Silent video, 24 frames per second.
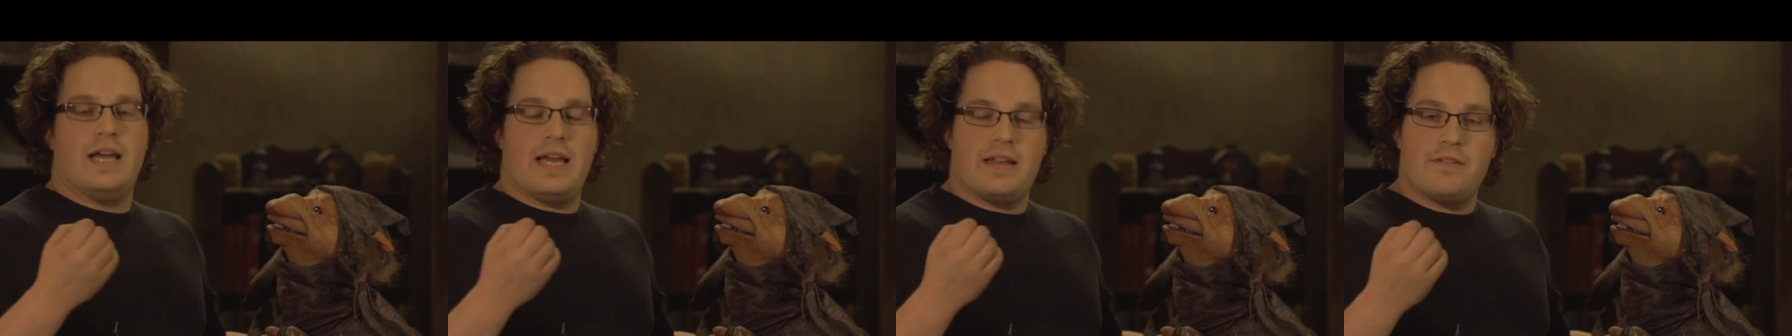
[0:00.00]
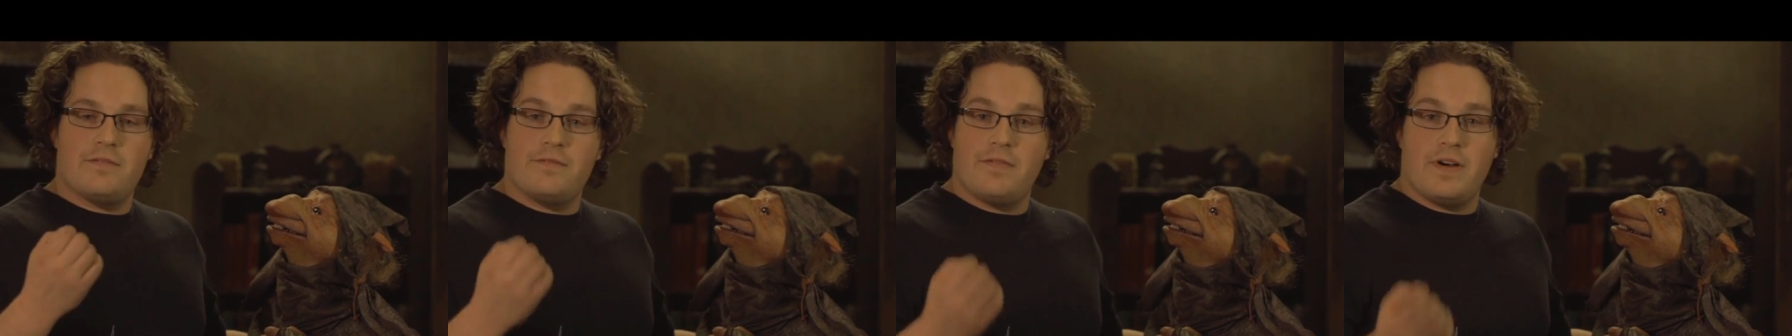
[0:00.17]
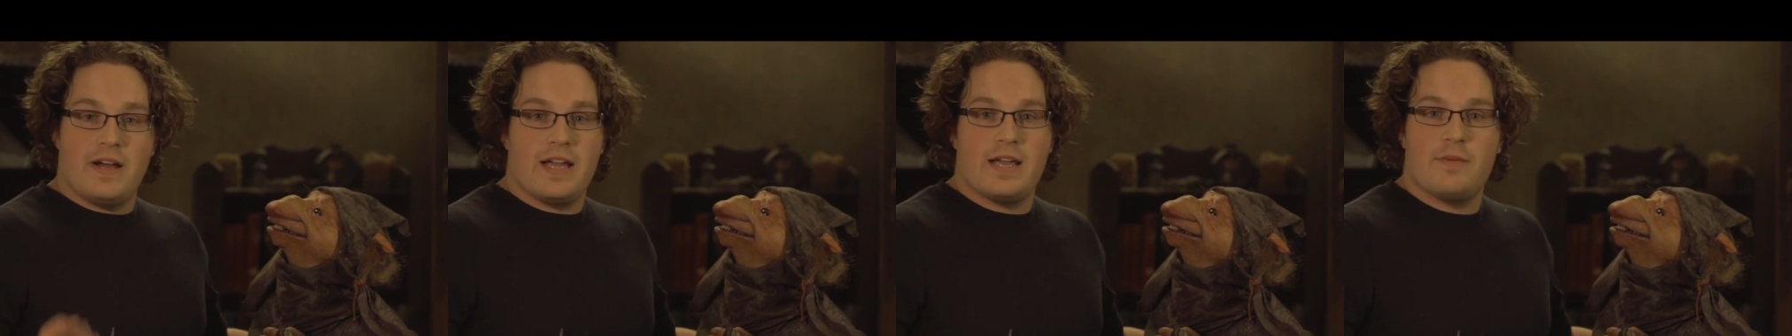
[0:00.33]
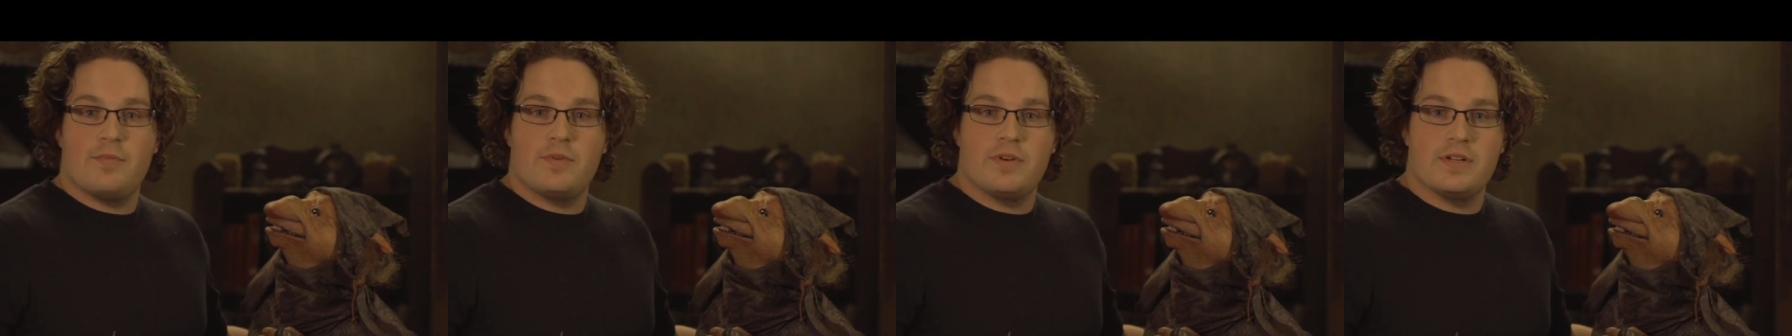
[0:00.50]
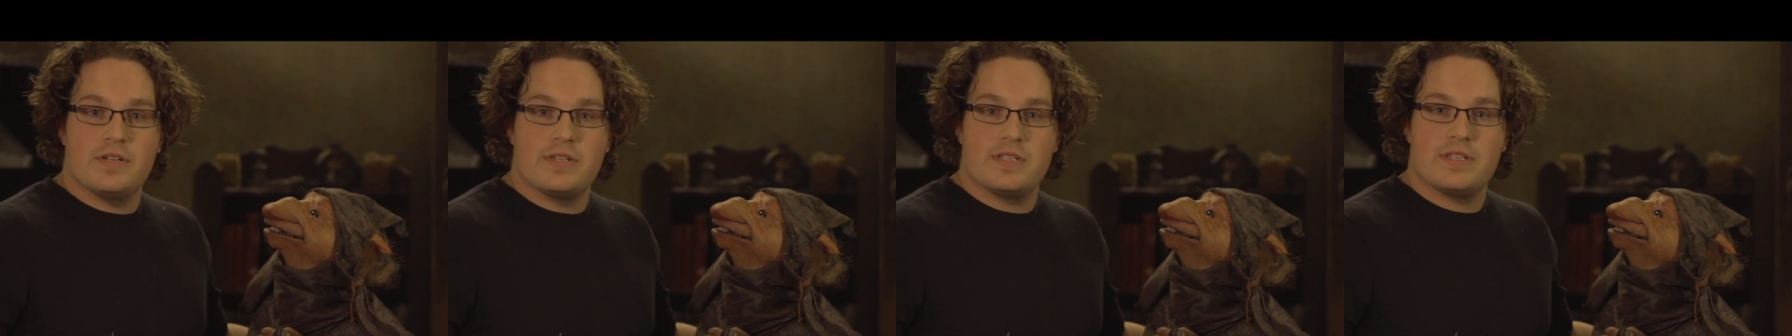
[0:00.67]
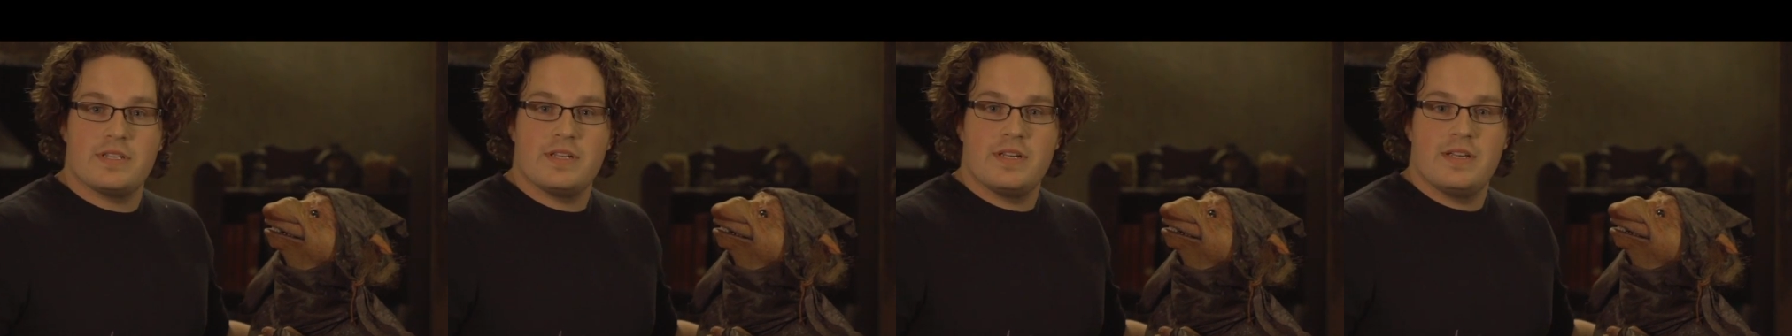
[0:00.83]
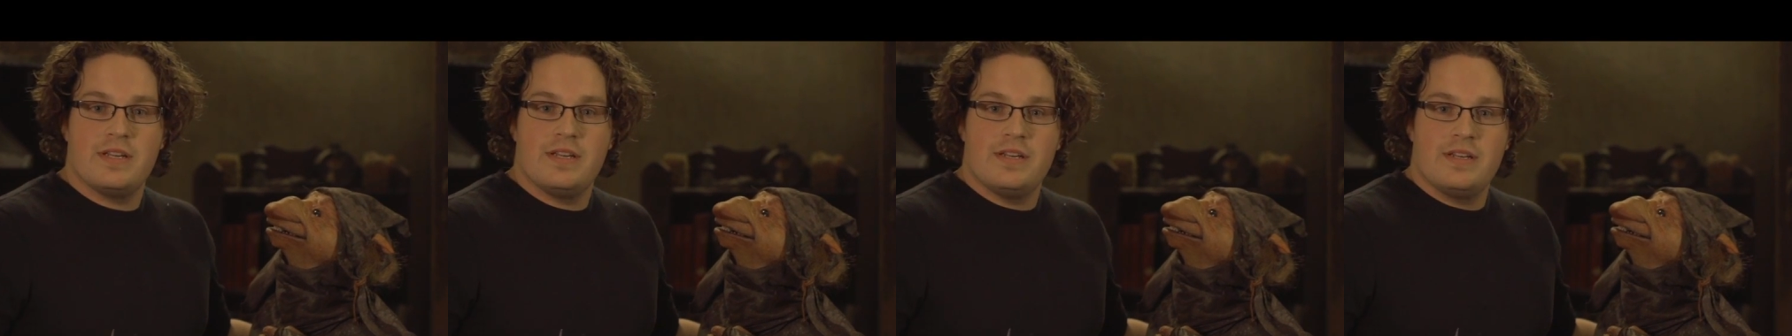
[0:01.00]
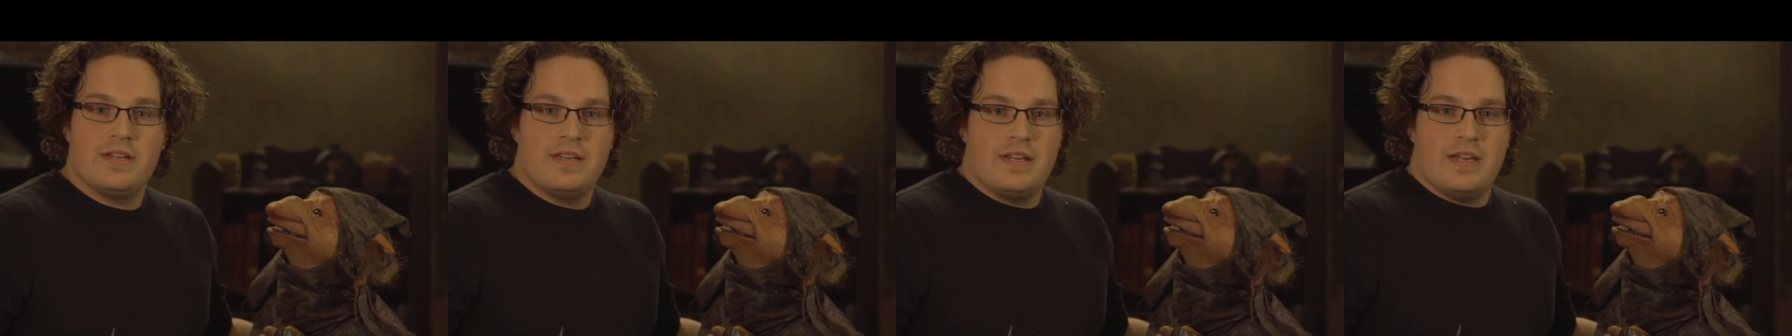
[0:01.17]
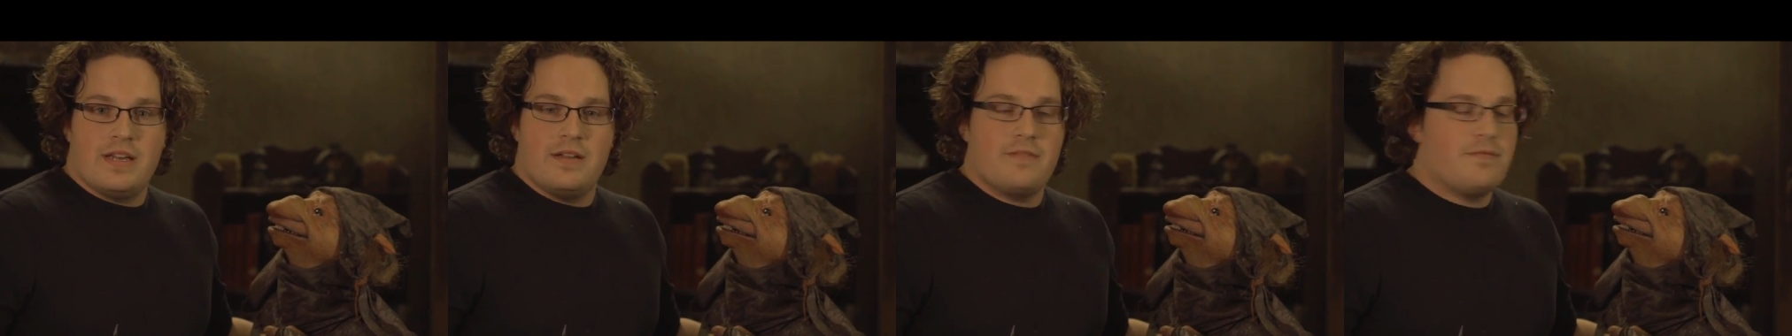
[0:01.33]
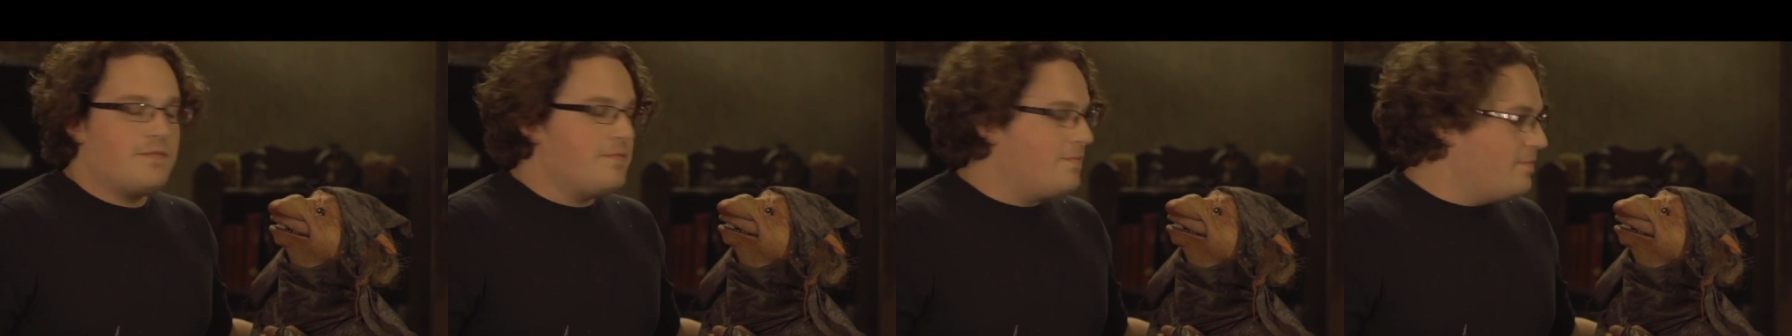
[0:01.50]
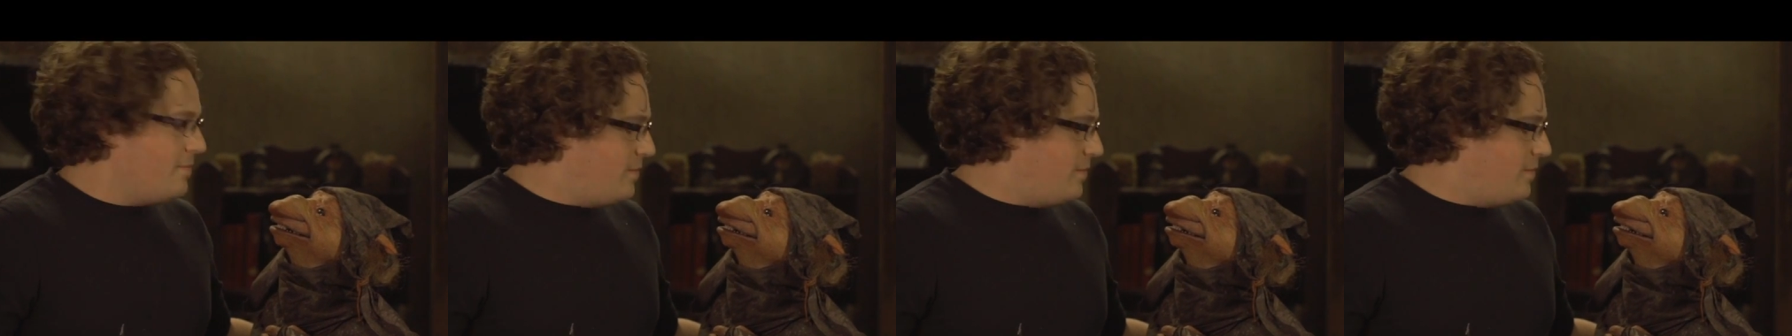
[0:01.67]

and vibrant and